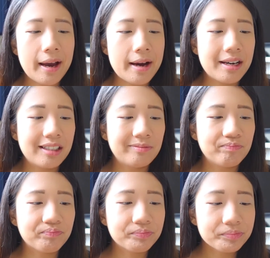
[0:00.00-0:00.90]

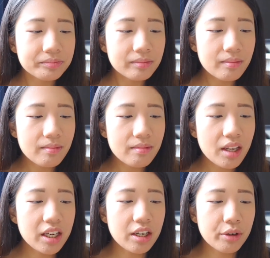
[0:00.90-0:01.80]

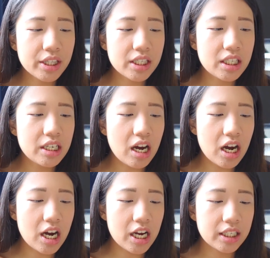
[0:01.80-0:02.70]
you know, it's
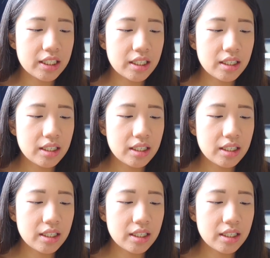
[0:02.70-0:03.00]
not,